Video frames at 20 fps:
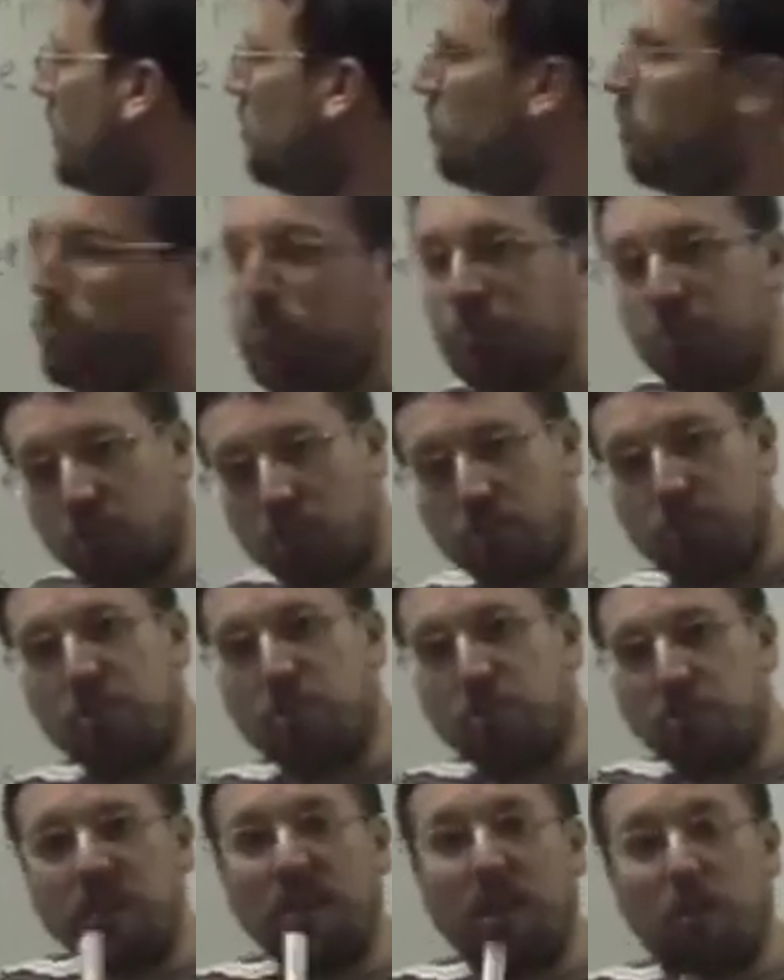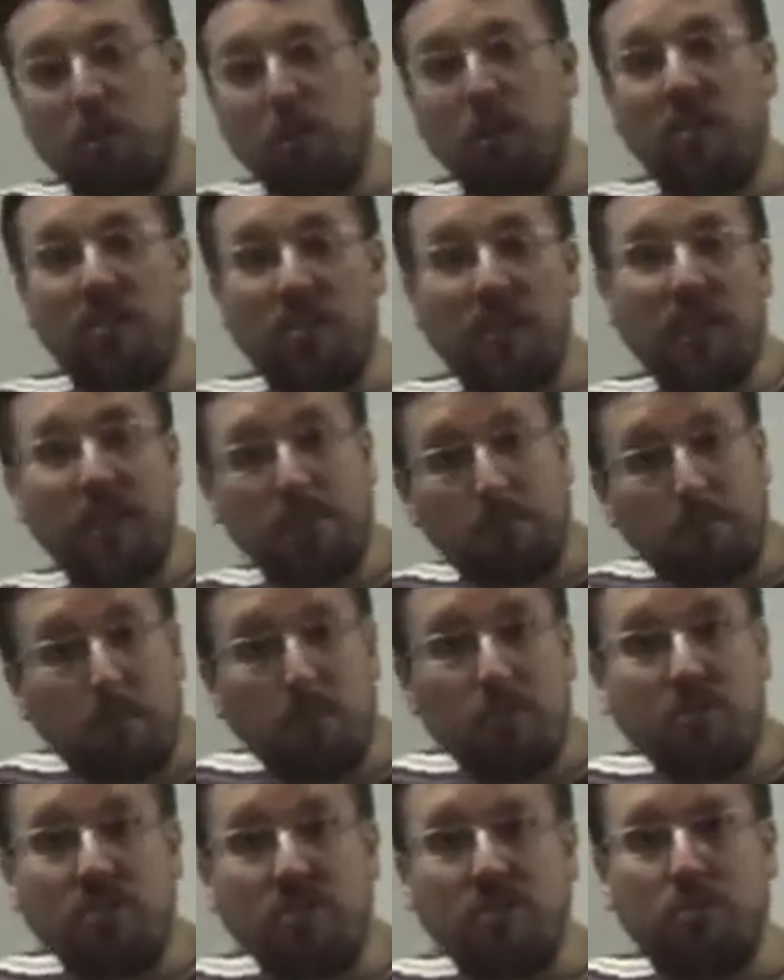would just be doing that one thing. The
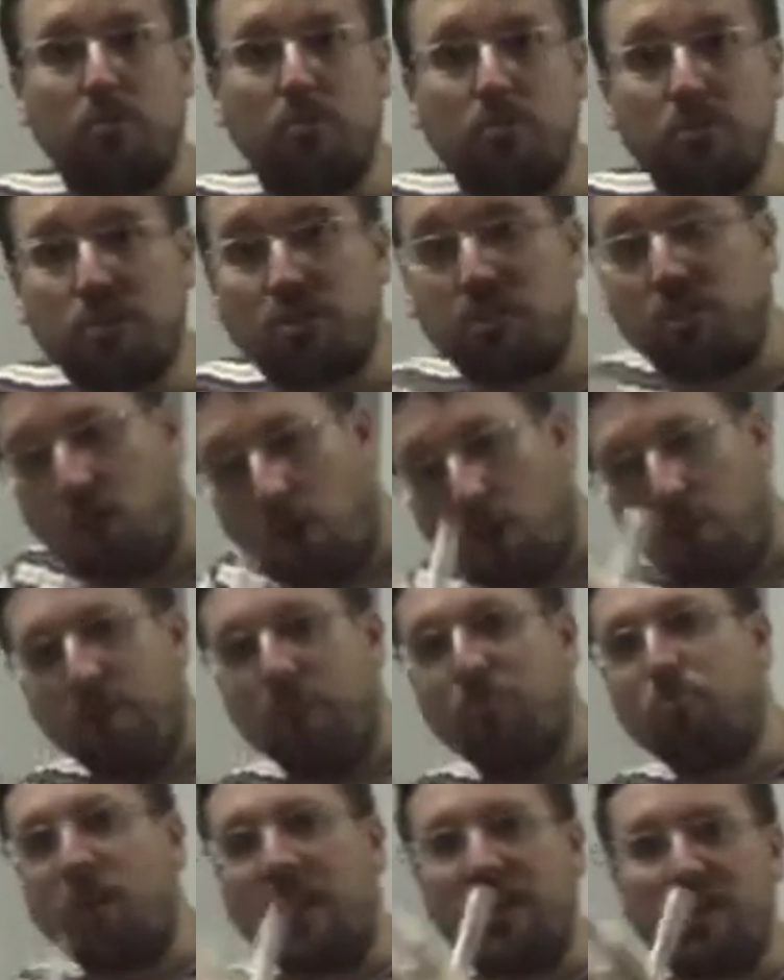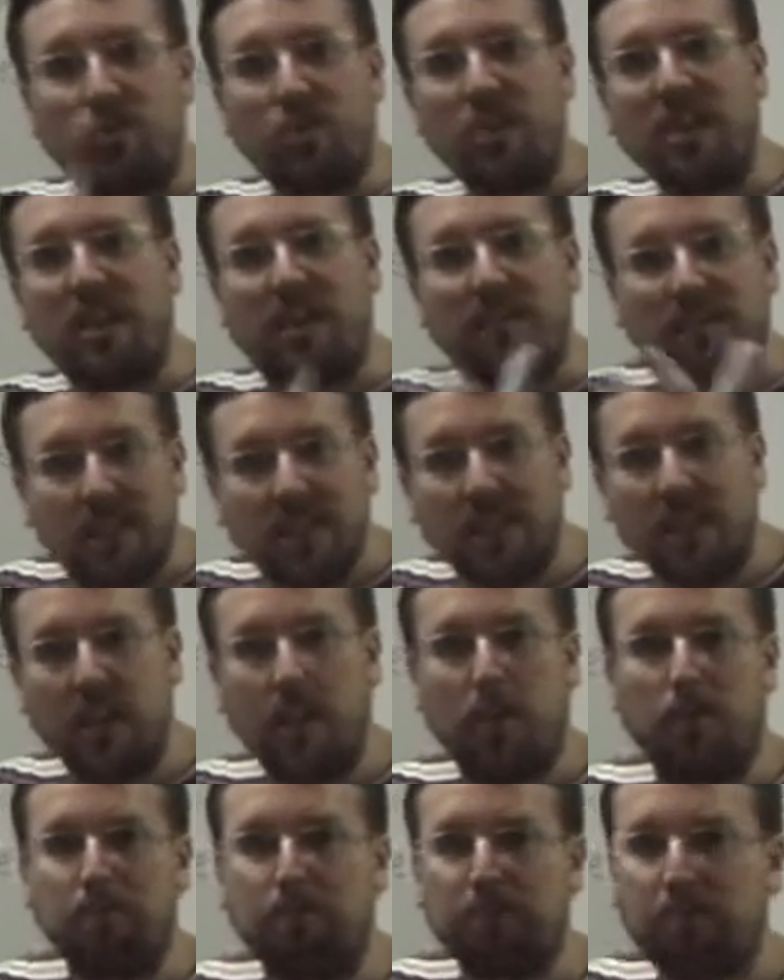processor would still be rendering that video.
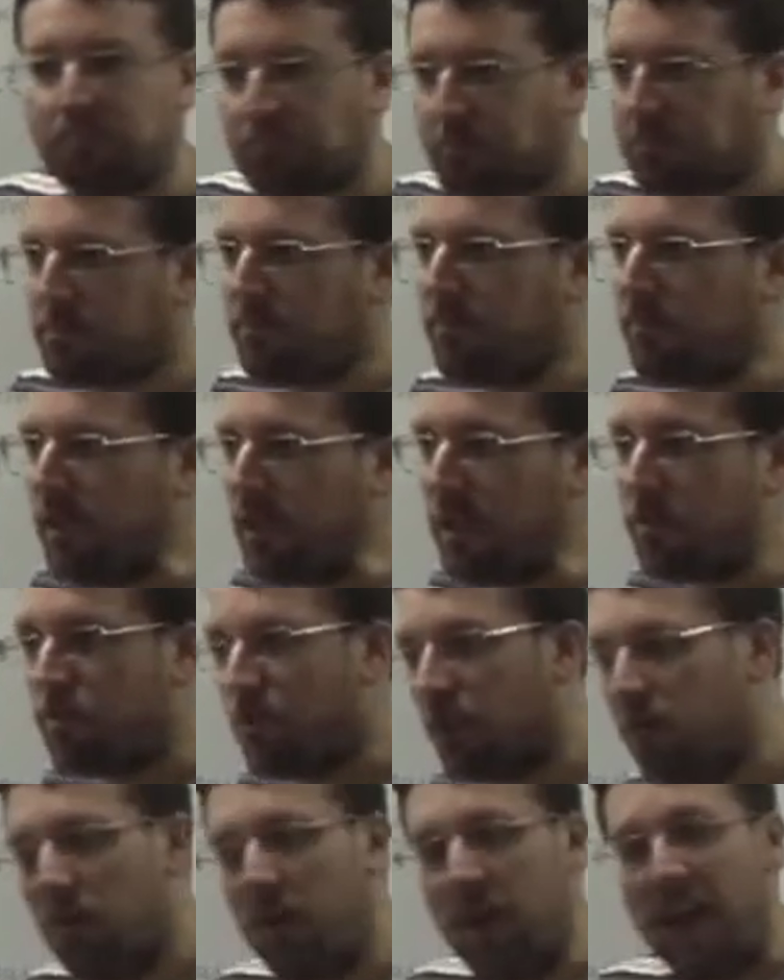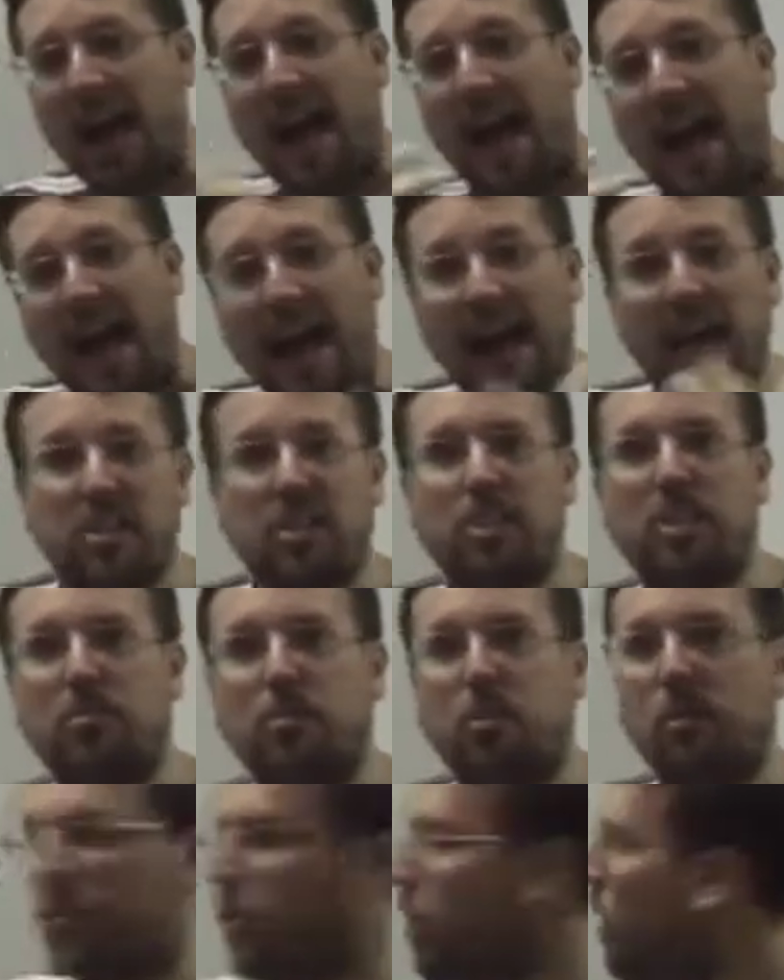So actually
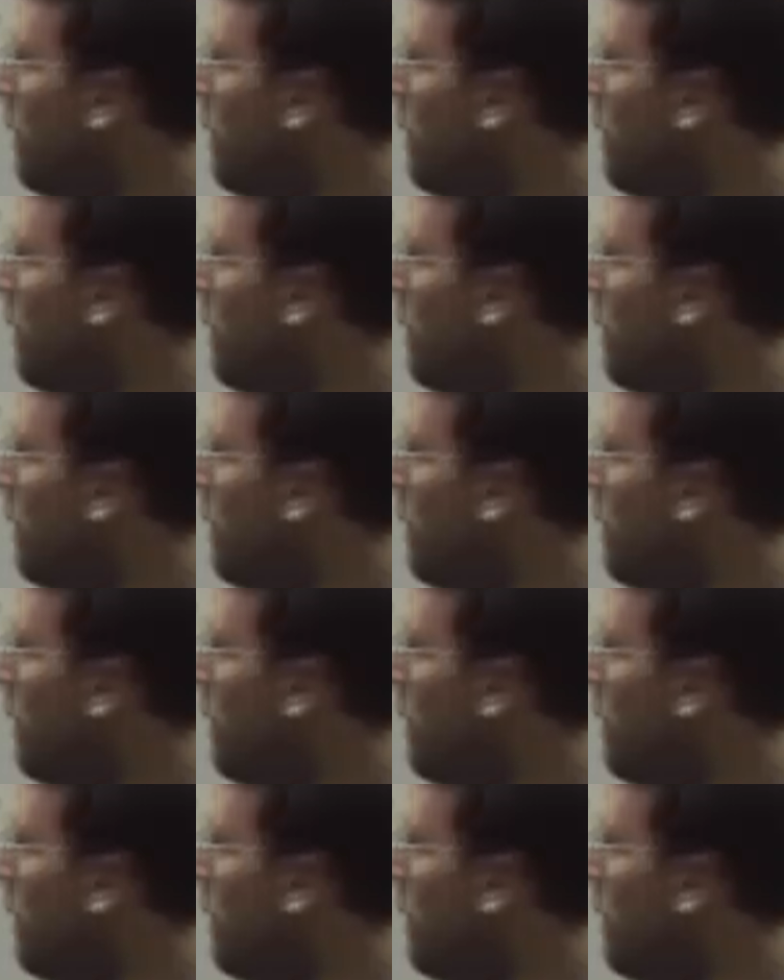what the